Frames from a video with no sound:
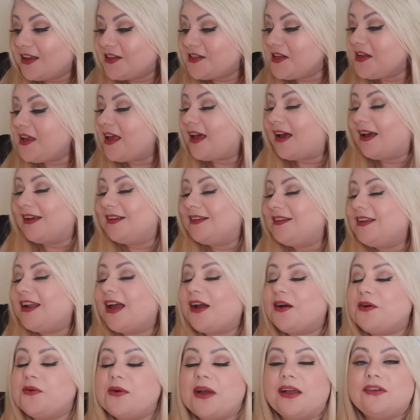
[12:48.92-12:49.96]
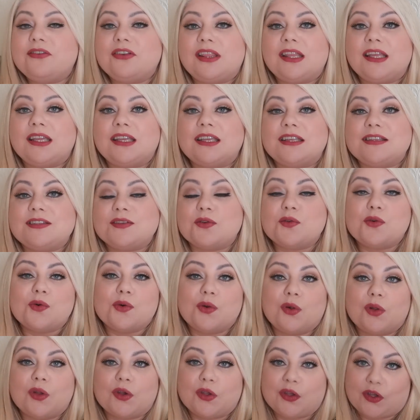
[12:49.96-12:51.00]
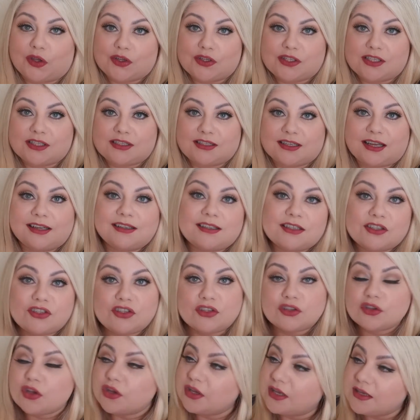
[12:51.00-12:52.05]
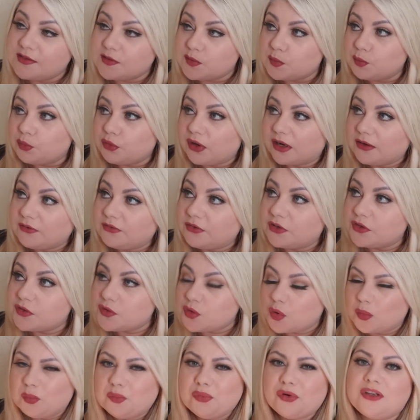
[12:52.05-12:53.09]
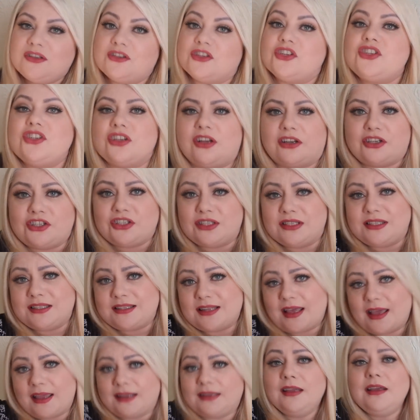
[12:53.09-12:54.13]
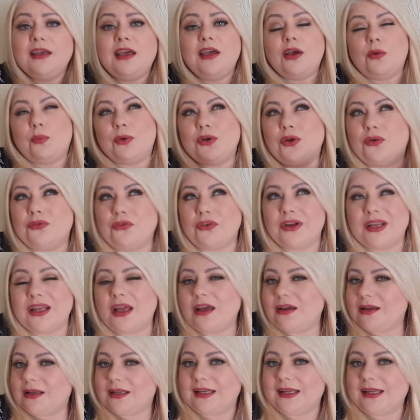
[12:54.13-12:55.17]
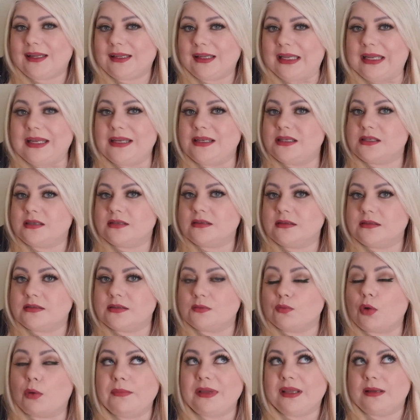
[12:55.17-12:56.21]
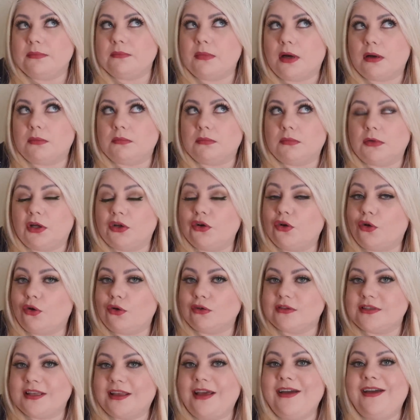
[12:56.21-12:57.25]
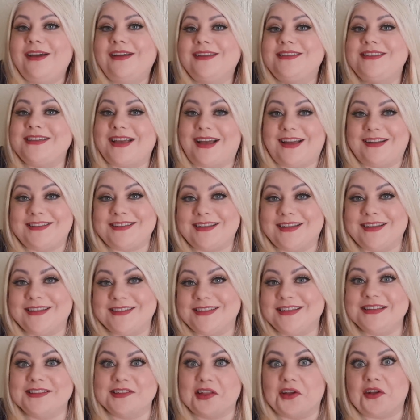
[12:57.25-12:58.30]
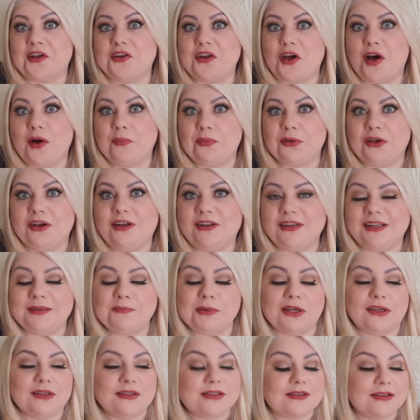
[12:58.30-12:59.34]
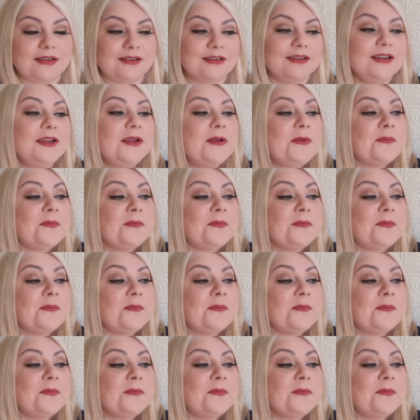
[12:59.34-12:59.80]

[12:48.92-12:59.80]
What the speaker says: So yeah, now everything is all good. Dad is just cooking some breakfast, or brunch, I should say. We're not very early eaters. Well, me and mum are not. Dad is. He's like an up early person.